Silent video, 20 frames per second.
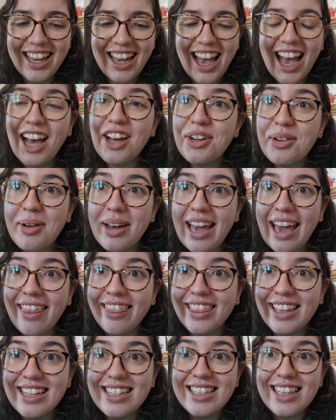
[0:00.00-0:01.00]
How do I
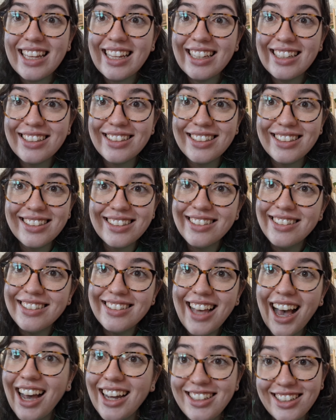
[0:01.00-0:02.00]
end these things?
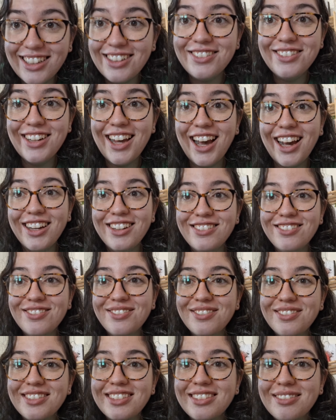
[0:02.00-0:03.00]
I don't know.
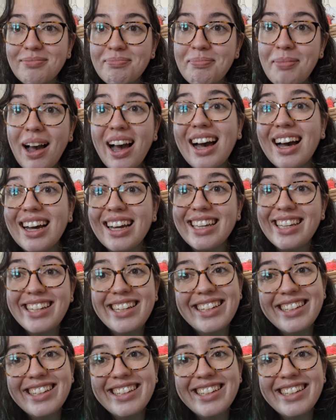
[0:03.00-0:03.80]
Bye.